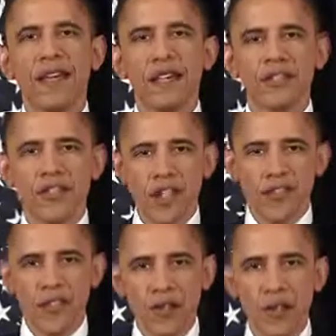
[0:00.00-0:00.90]

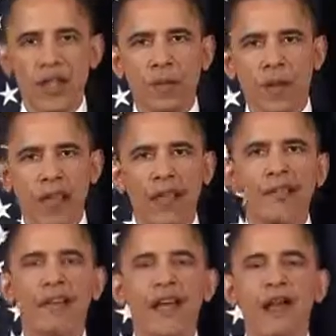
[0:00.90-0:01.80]
consistent with the
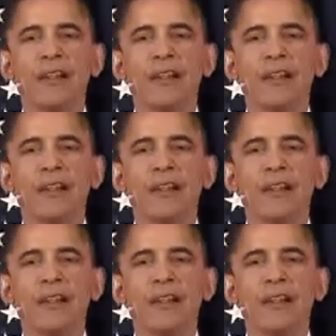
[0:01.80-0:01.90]
pledge that I